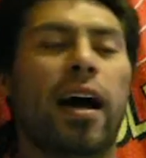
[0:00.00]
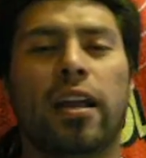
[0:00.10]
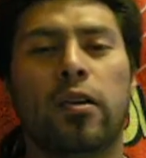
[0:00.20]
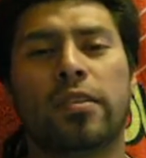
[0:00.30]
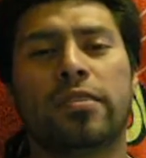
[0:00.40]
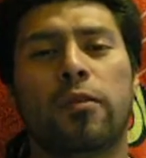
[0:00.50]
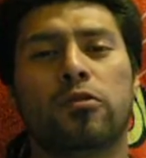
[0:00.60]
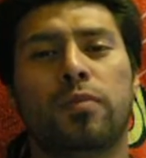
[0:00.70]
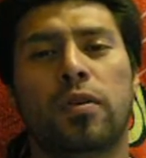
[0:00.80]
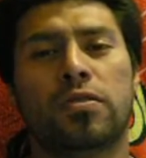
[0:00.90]
I know I said I
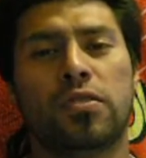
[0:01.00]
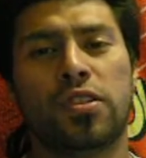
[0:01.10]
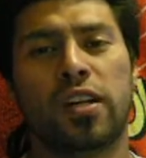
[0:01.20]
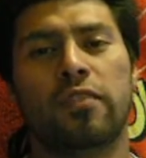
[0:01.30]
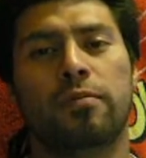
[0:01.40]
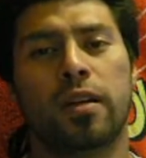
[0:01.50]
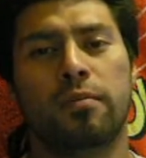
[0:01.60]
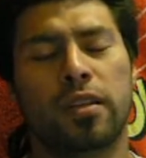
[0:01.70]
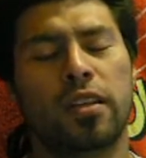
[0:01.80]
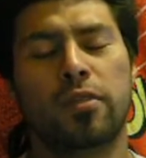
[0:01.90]
was supposed to shave,
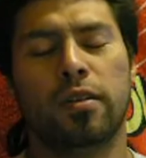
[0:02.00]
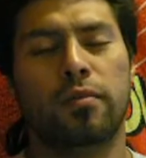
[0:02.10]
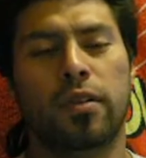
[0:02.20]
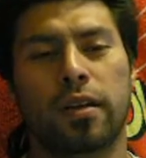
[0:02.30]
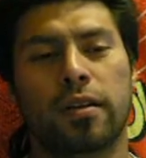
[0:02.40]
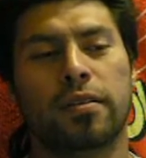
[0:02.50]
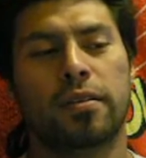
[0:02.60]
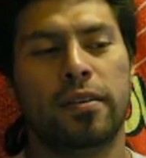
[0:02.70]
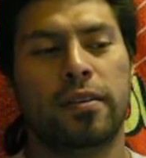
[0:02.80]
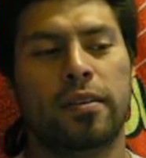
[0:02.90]
man, but give me a break.
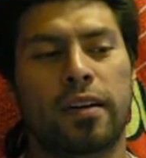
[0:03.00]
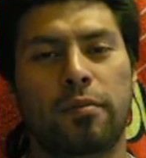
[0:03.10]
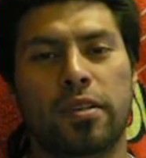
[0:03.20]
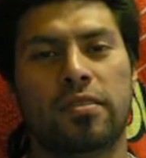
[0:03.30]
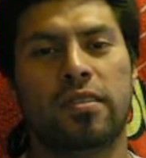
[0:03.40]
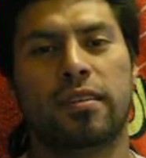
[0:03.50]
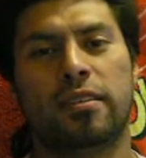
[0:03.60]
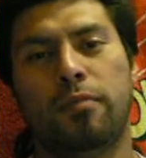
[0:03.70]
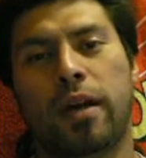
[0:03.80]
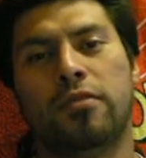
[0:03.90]
I've been sick
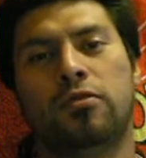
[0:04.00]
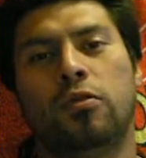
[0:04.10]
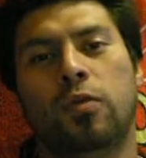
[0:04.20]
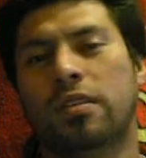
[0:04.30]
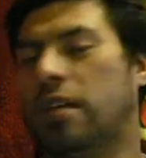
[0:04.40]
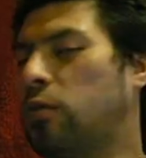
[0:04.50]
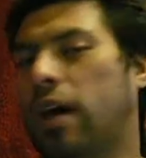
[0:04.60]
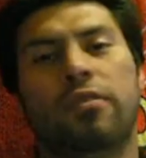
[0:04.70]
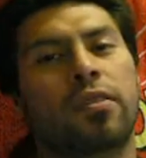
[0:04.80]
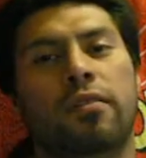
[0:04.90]
these past 2 weeks. That's why I
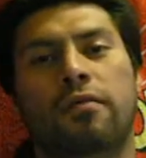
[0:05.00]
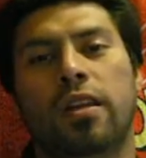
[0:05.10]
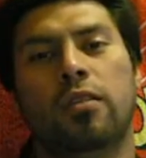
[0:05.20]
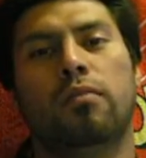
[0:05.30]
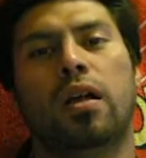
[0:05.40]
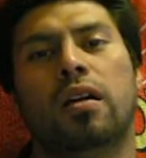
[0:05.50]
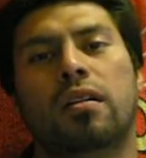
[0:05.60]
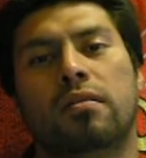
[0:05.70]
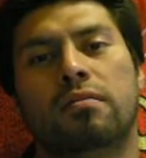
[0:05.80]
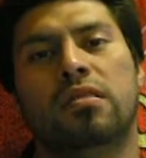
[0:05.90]
haven't done a video
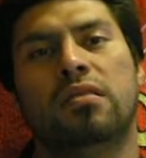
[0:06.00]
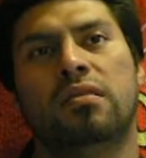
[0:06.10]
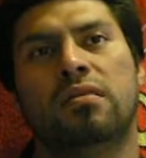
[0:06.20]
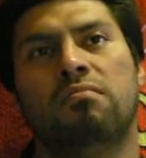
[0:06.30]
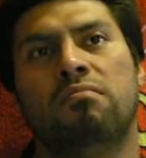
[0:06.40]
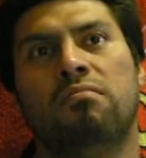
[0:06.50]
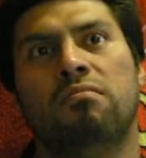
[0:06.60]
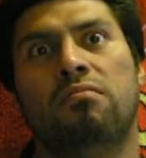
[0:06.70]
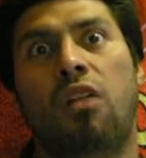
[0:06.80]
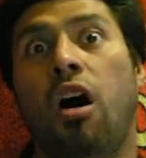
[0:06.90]
blog in since
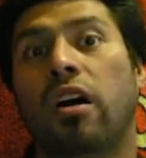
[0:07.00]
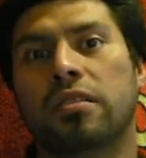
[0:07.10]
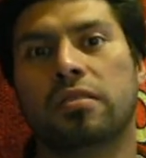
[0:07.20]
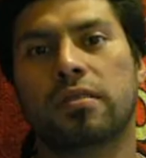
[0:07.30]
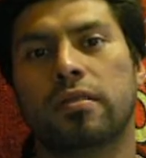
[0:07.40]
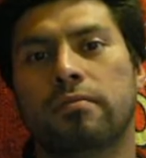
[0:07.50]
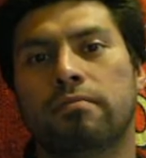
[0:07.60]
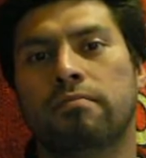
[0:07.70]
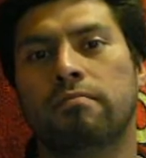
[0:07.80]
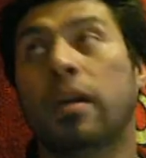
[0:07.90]
August.
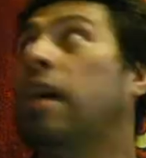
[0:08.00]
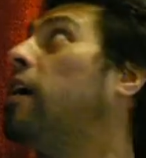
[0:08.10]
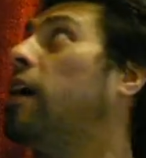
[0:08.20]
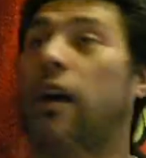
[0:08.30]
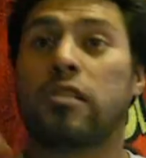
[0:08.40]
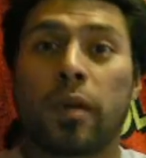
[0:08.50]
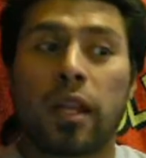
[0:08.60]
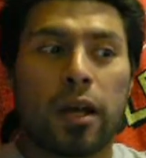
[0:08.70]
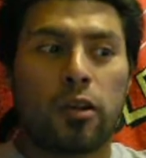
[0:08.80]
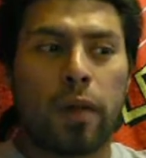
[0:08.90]
How's everybody
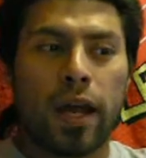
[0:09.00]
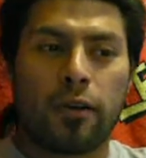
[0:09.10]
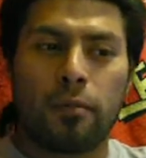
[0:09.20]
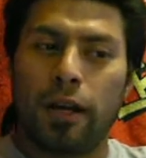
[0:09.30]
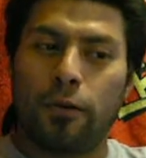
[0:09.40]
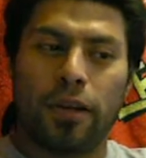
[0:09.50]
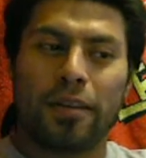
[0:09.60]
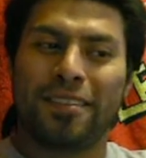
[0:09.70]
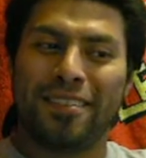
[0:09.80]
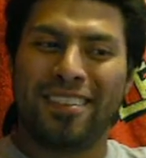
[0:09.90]
like my new background, by the
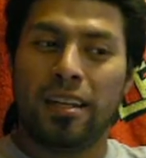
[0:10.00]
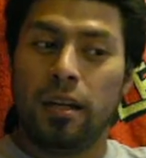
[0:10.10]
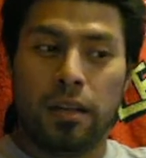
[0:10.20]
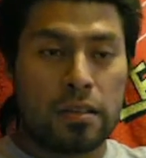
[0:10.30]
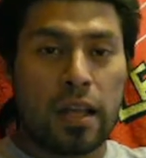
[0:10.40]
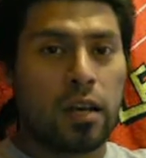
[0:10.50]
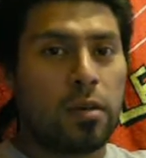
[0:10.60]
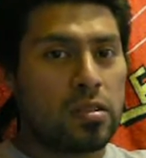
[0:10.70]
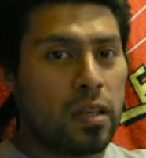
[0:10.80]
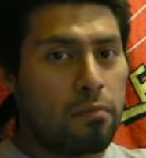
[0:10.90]
way? This is not going to
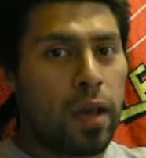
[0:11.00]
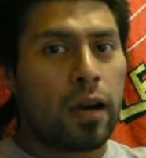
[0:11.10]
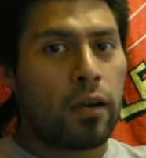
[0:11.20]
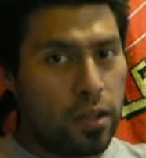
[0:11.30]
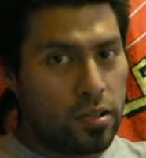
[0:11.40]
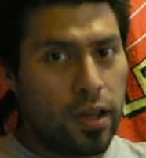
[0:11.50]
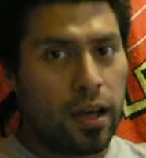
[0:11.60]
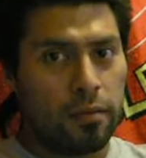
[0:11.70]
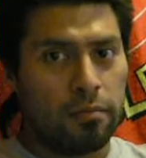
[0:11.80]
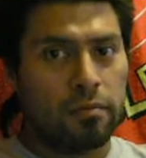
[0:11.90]
be the same background each
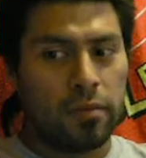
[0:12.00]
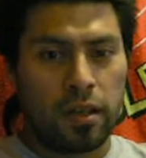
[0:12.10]
time.